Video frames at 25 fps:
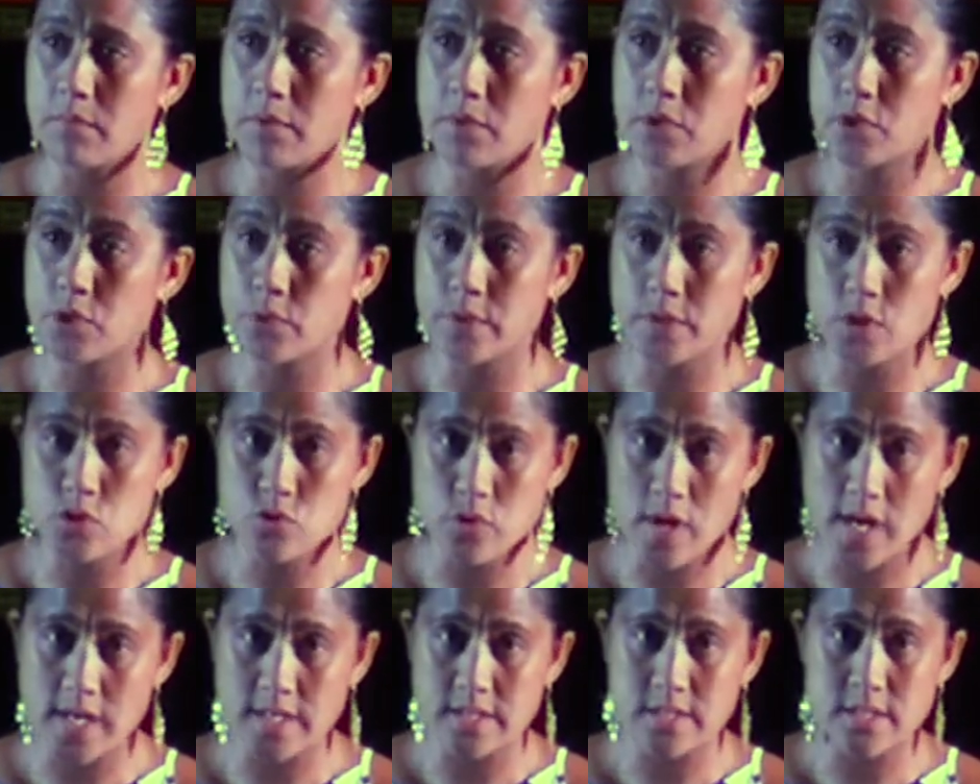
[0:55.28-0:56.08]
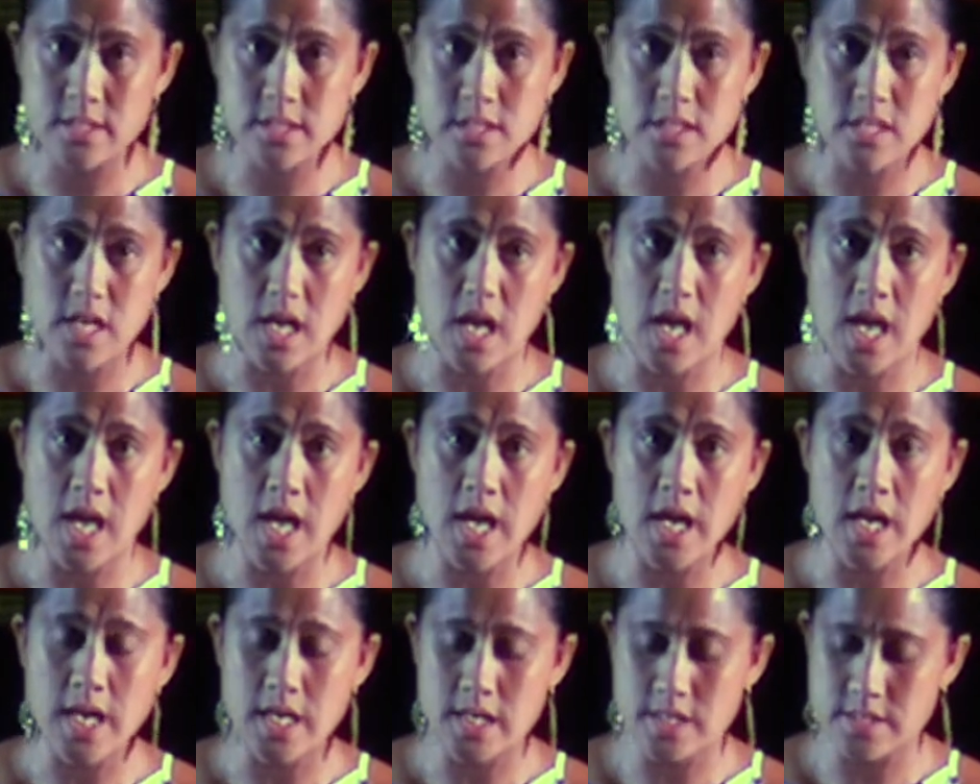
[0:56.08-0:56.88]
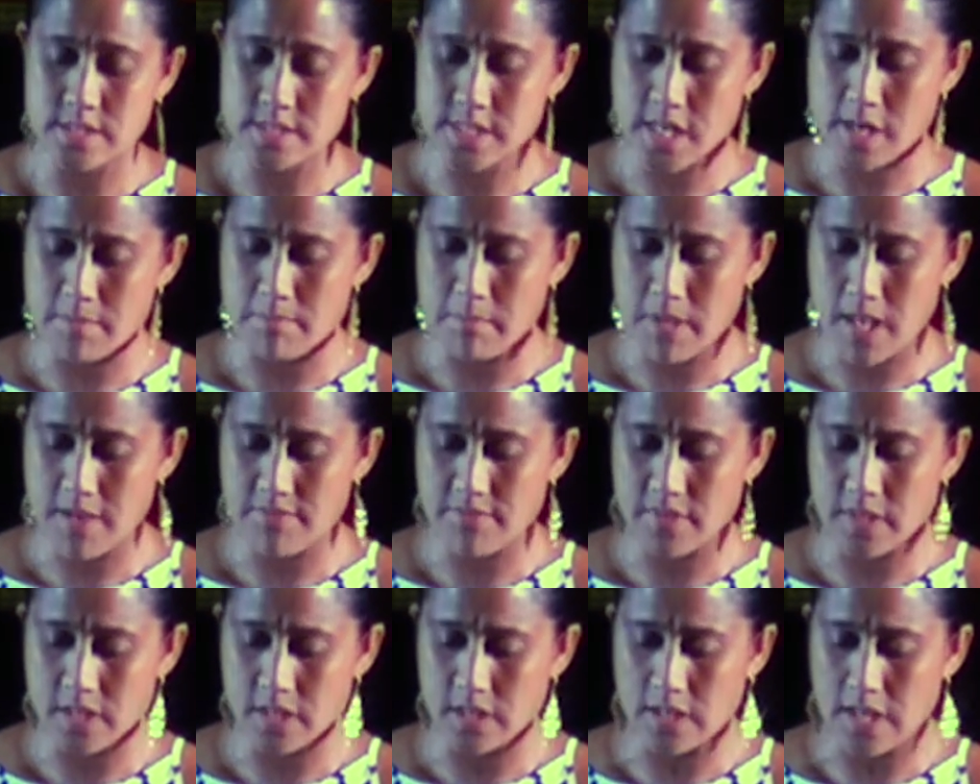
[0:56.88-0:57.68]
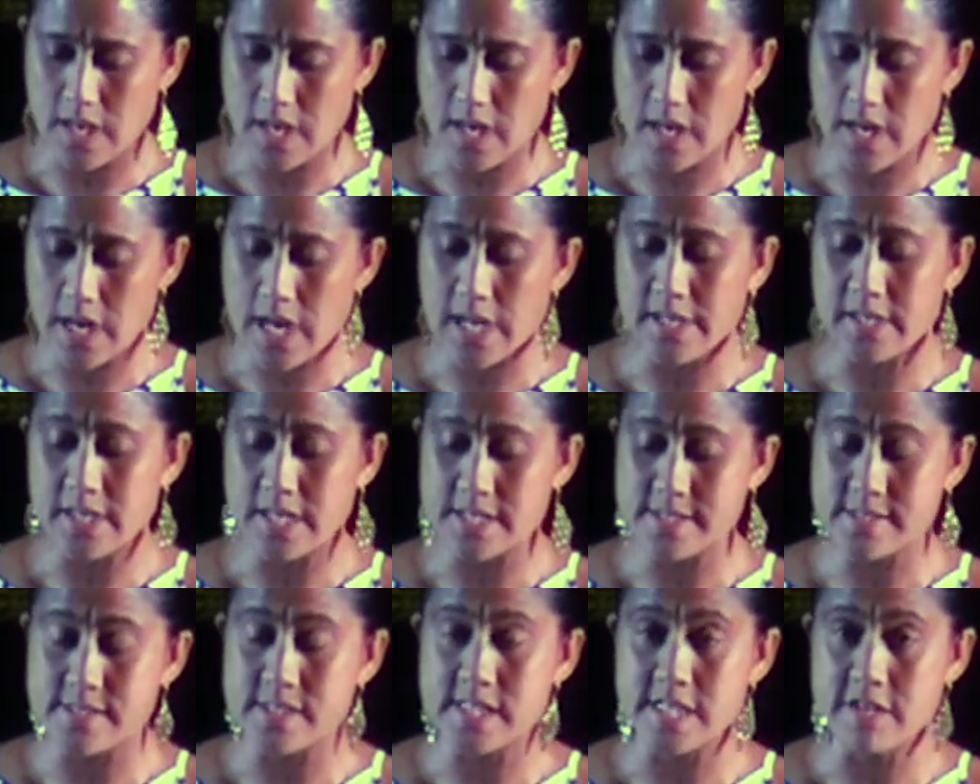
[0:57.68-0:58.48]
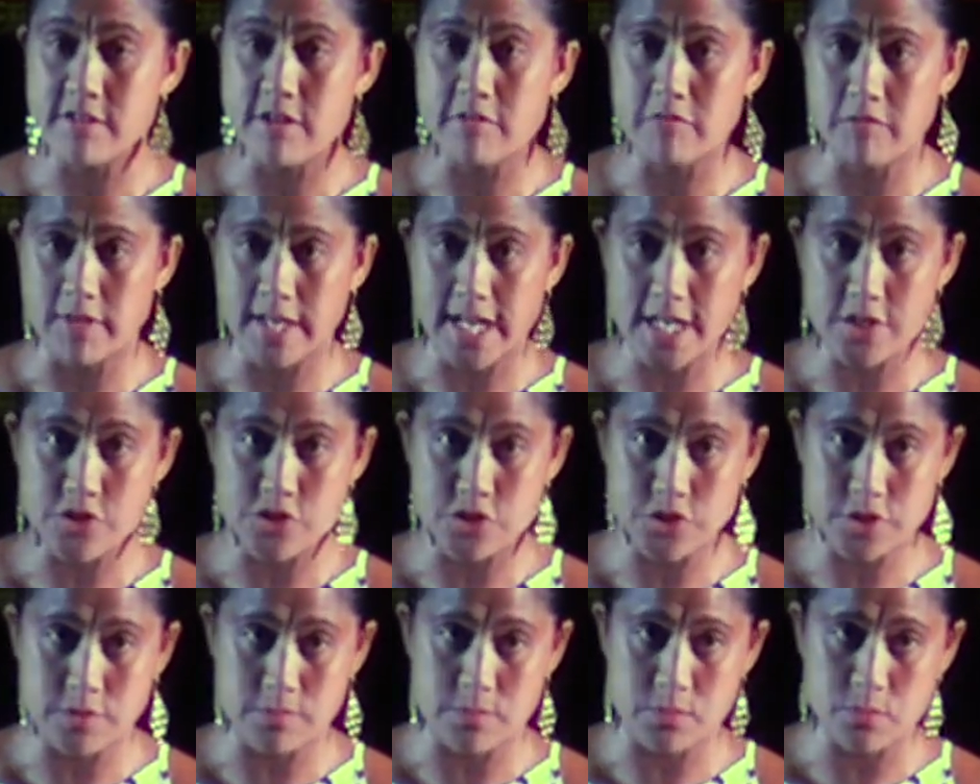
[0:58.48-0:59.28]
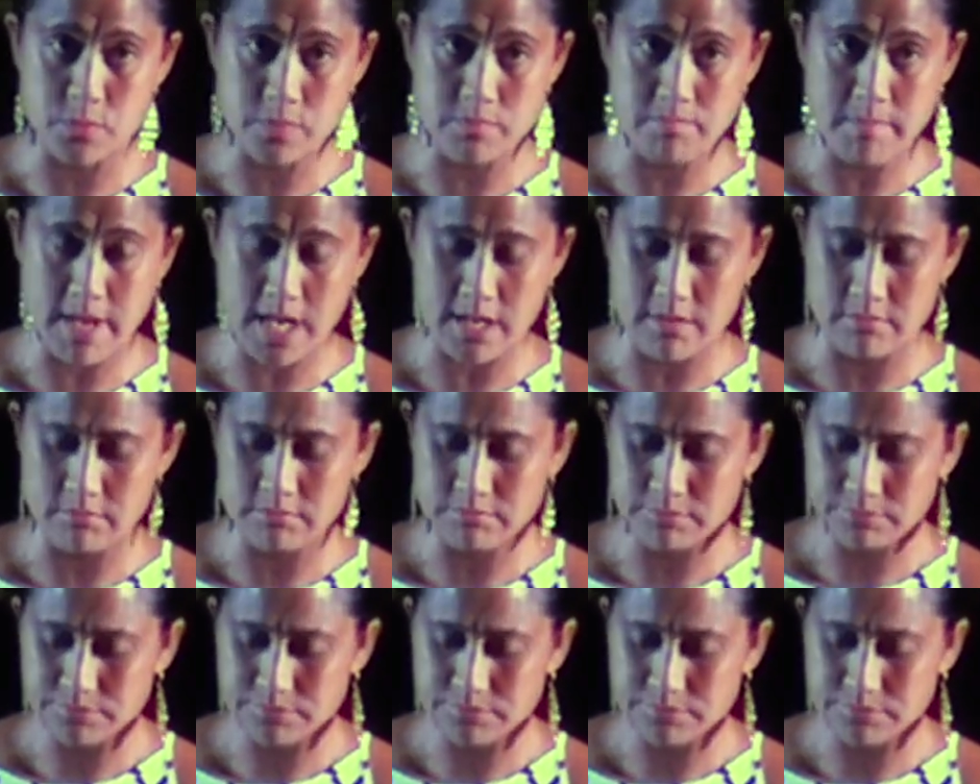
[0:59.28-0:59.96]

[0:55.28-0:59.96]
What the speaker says: doing drugs and having unnecessary relationships with men.